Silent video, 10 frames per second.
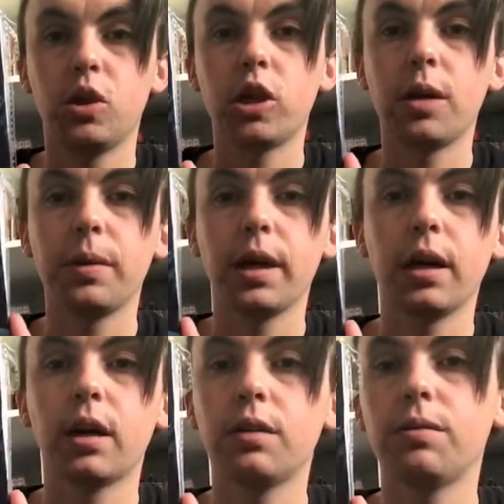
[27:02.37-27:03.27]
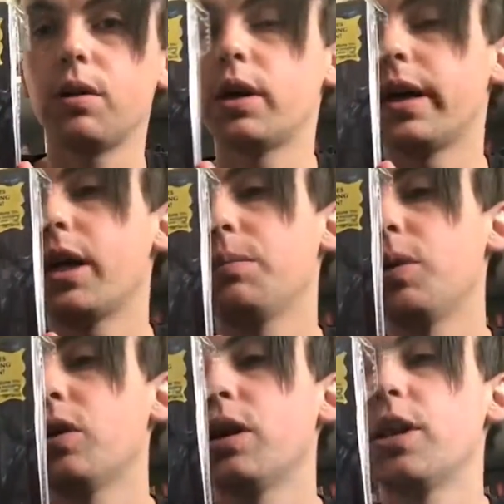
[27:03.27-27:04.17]
JB Hi-Fi
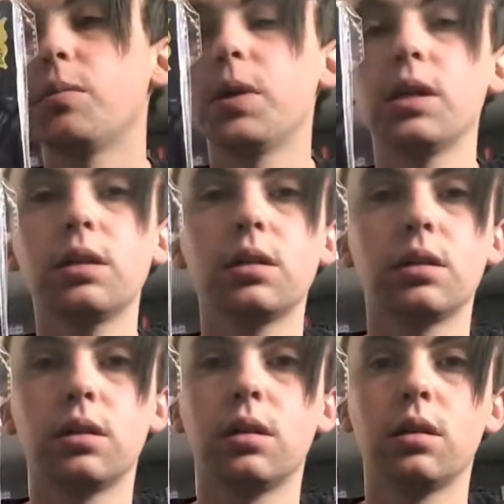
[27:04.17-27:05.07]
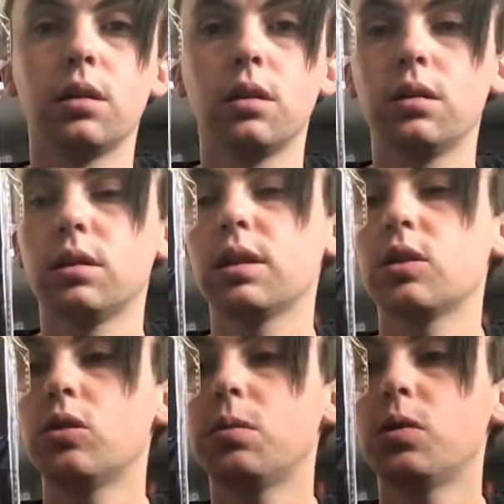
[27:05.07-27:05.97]
Beauty and the Beast
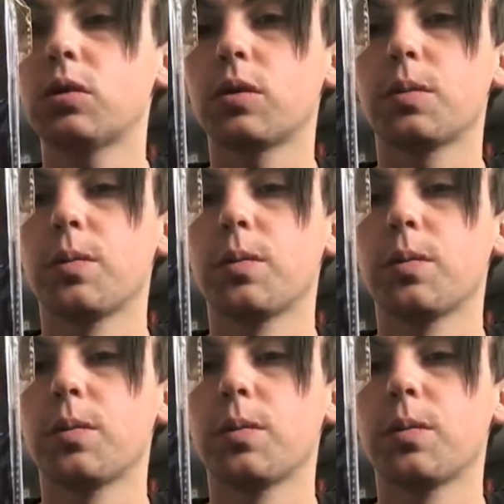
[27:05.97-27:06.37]
Steelbook.